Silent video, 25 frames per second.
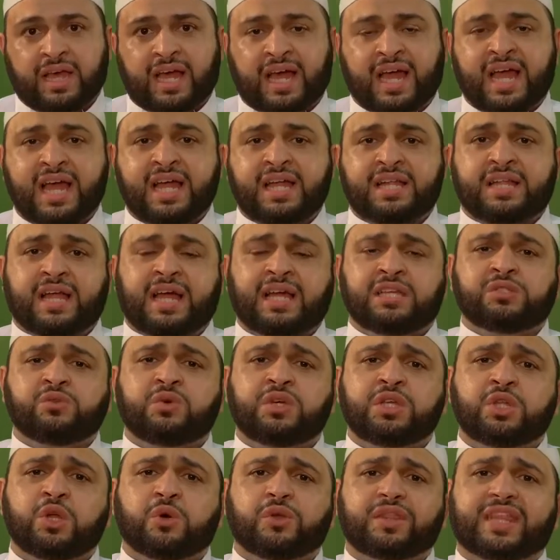And as
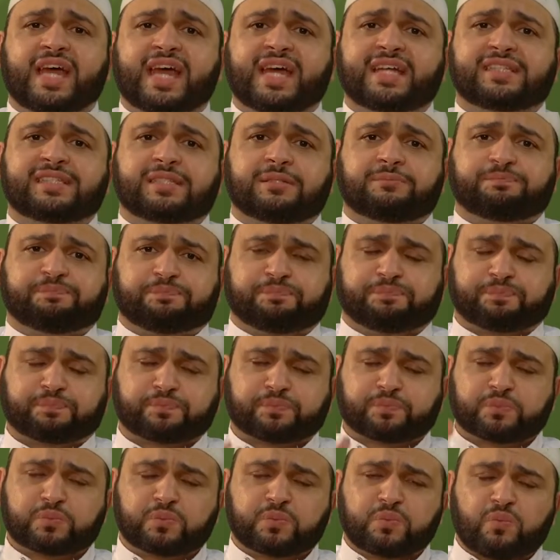we know that
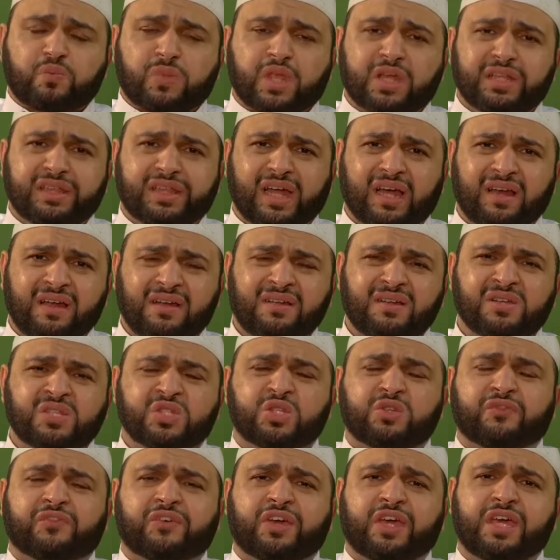the letters
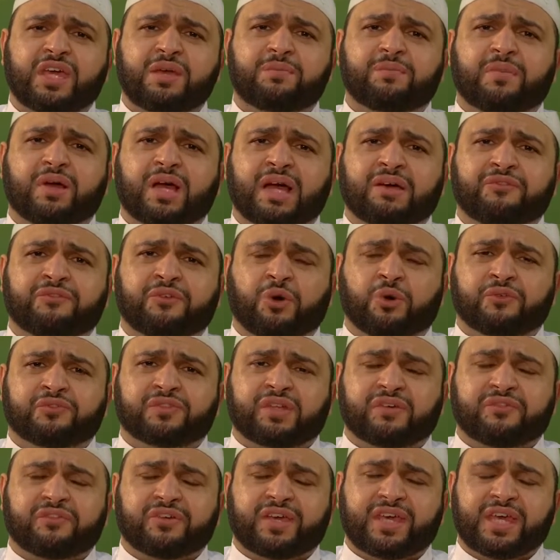of tafkhim, of
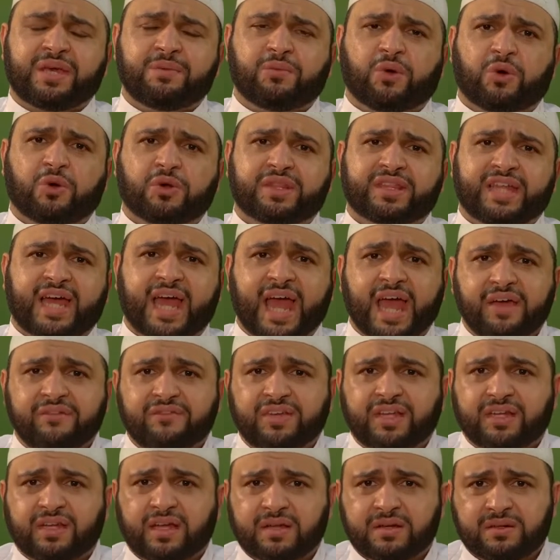tafkhim or the
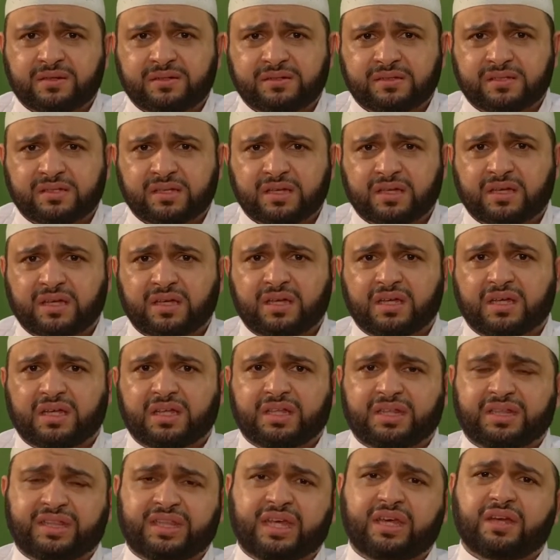heavy letters,
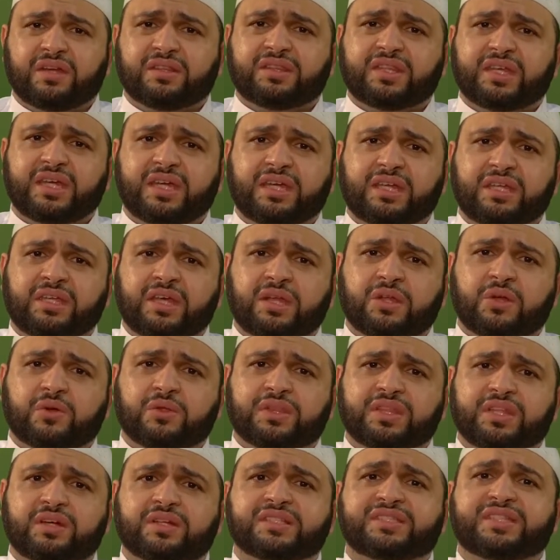they're, they, you know,
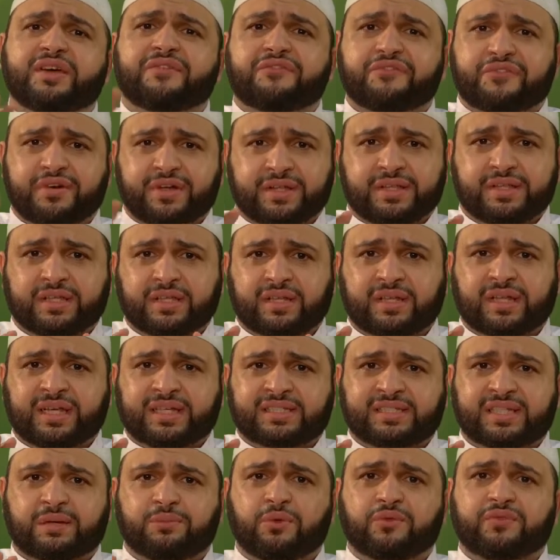they're different. Like
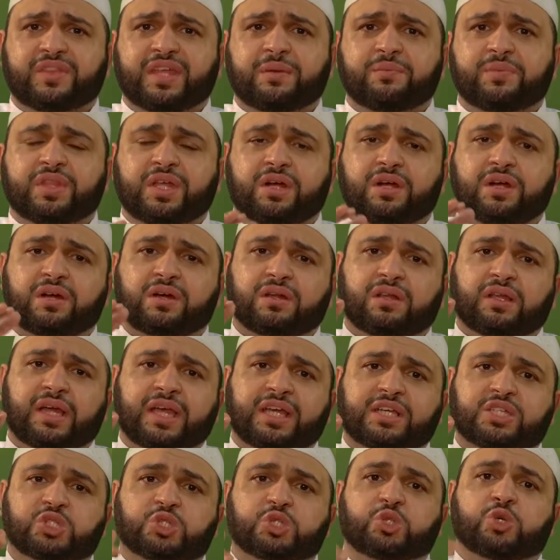some of them, they're
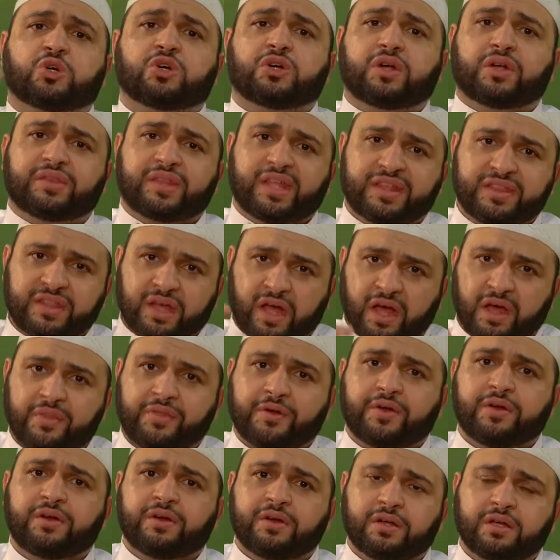like stronger than the
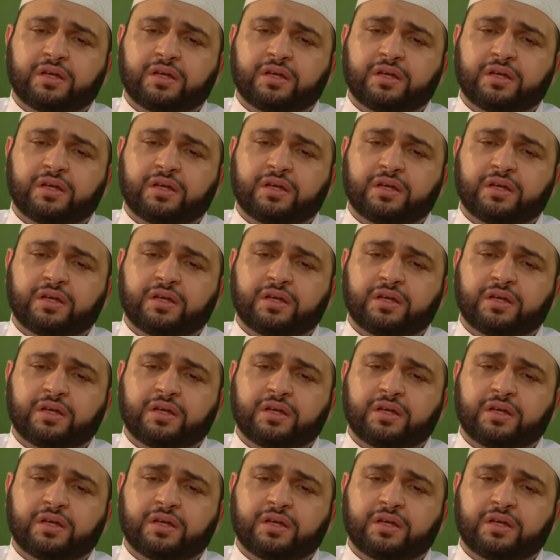other,